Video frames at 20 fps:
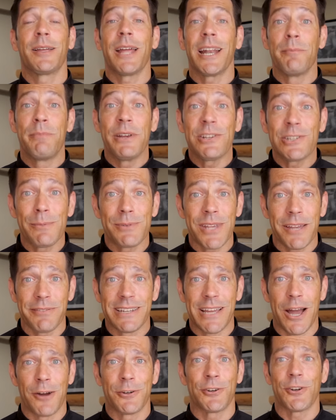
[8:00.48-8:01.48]
kind of bishops I've
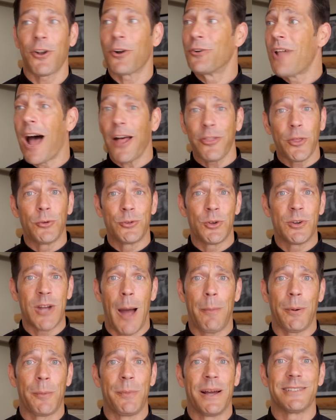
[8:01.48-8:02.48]
encountered are not those who
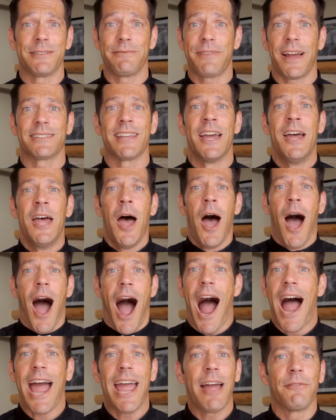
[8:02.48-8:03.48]
compromise. In fact,
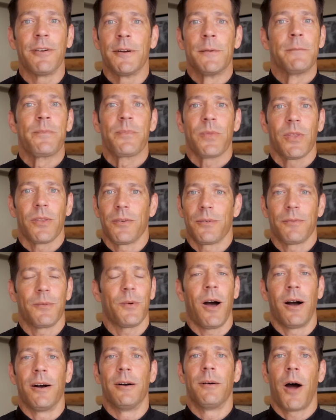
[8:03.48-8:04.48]
I have
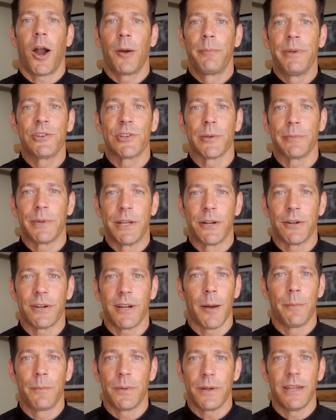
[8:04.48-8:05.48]
our bishop here
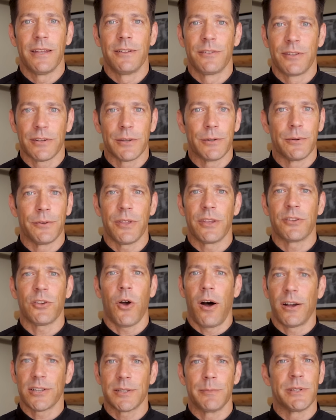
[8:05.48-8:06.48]
up in Duluth is
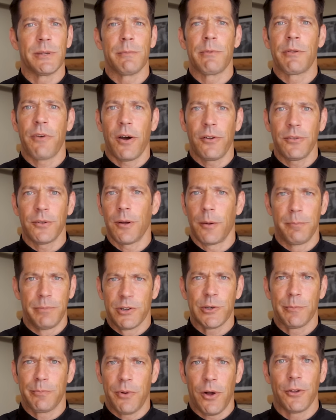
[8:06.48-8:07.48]
awesome. His name is
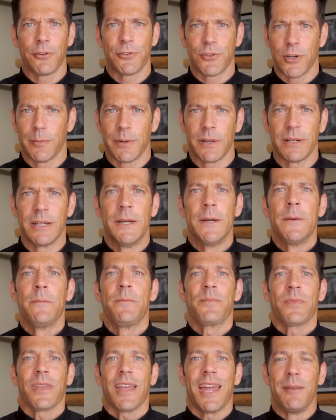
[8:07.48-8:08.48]
Bishop Paul Serba.
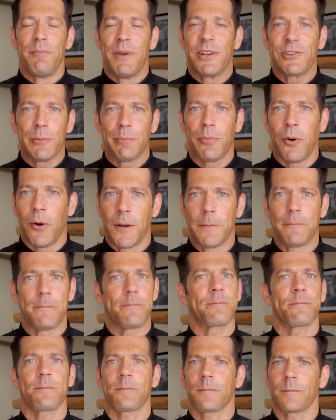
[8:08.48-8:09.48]
And Bishop Paul,